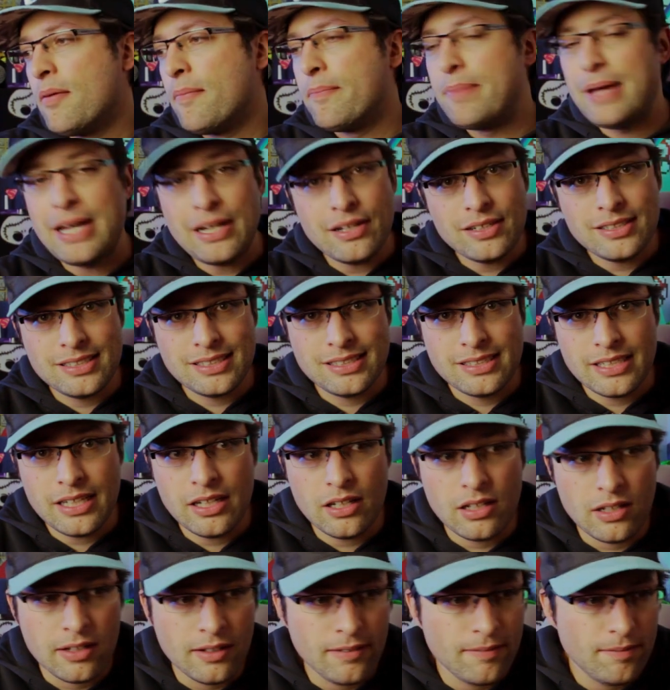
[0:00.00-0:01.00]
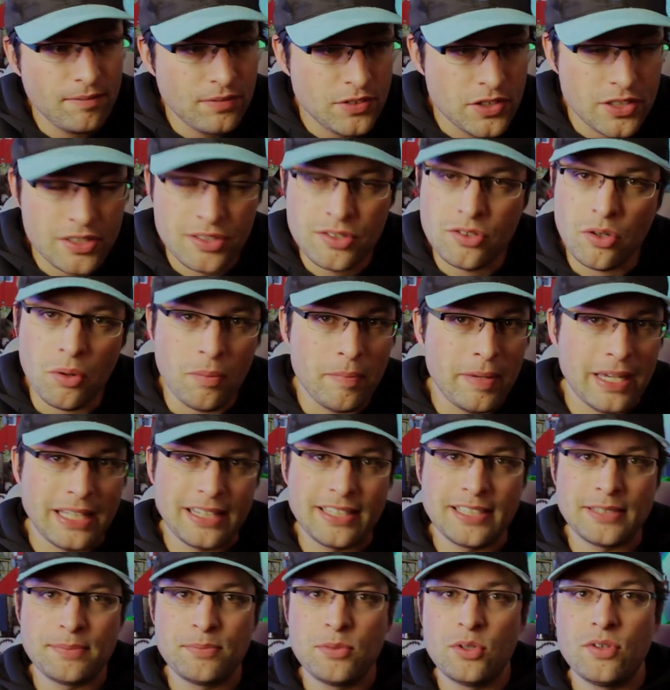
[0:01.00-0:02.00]
Better still, just don't
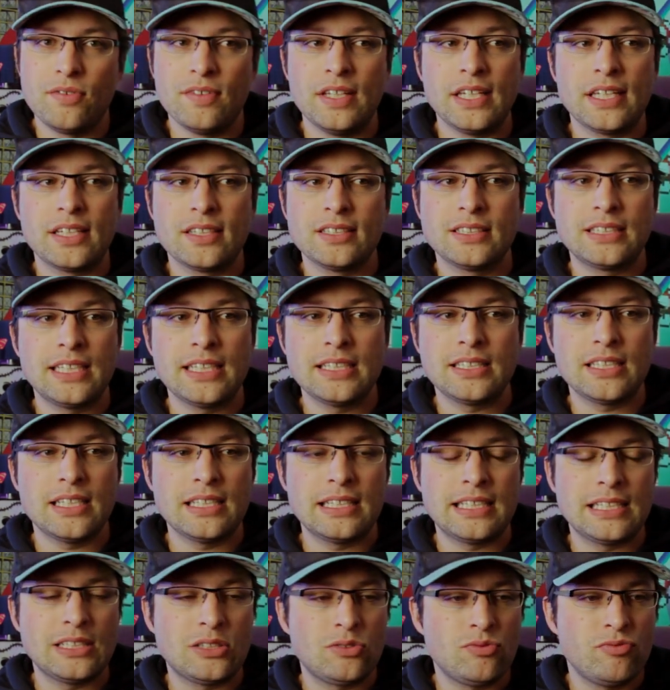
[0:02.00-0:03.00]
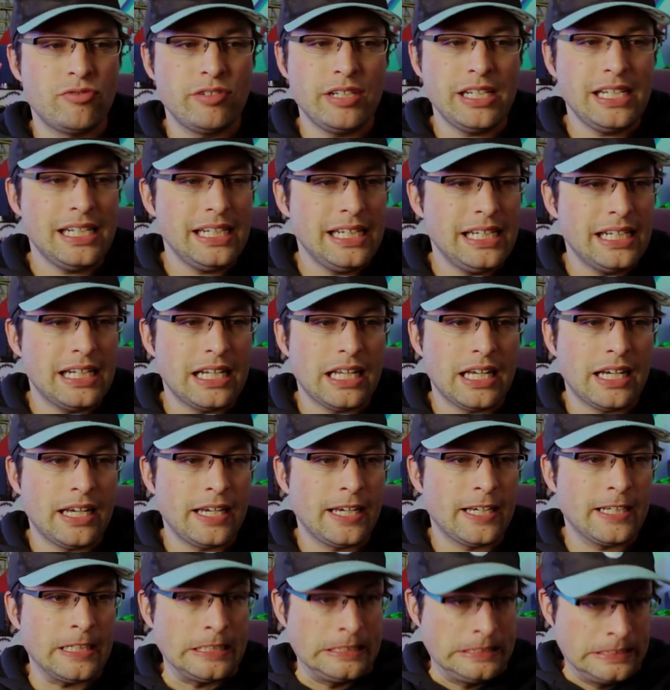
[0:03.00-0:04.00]
make this movie, because there's really,
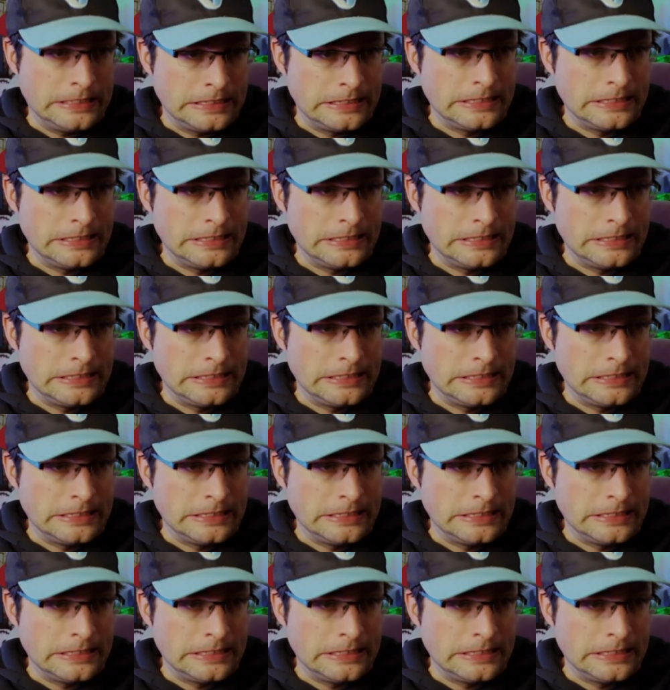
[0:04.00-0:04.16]
like,